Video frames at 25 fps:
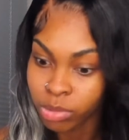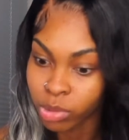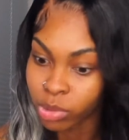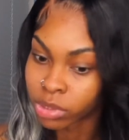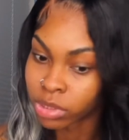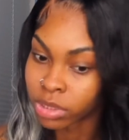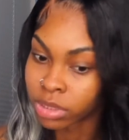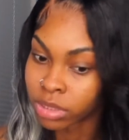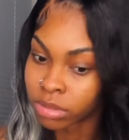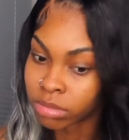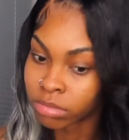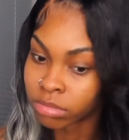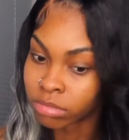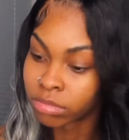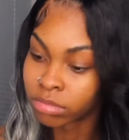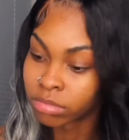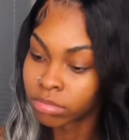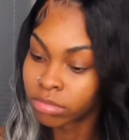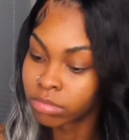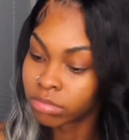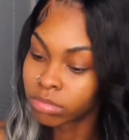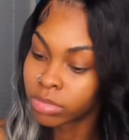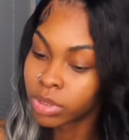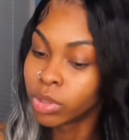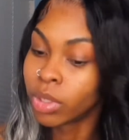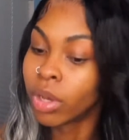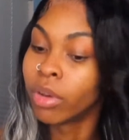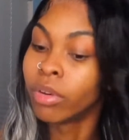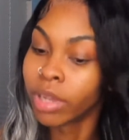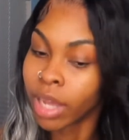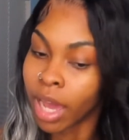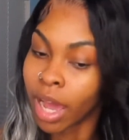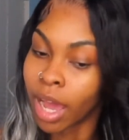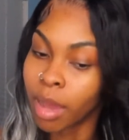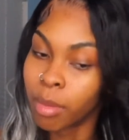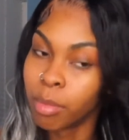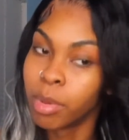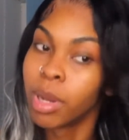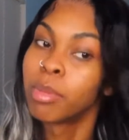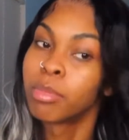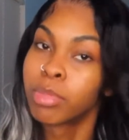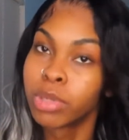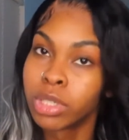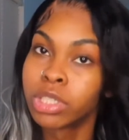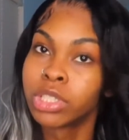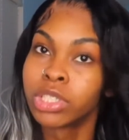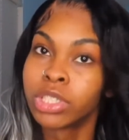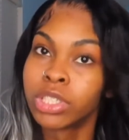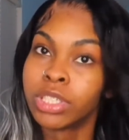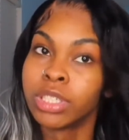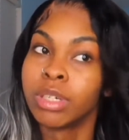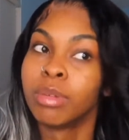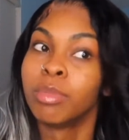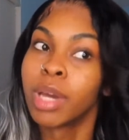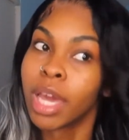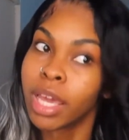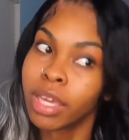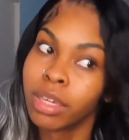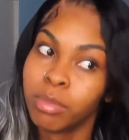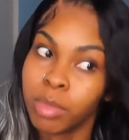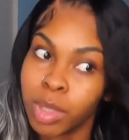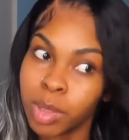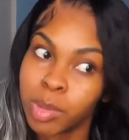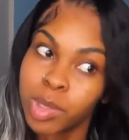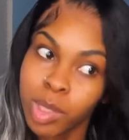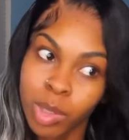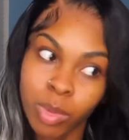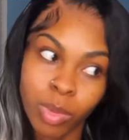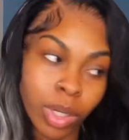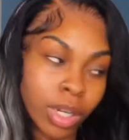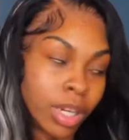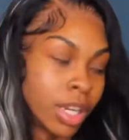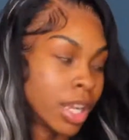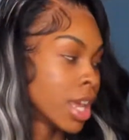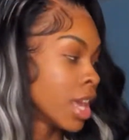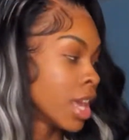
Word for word: or, you know, not, but I'm pretty sure I'm going to hang them up somewhere.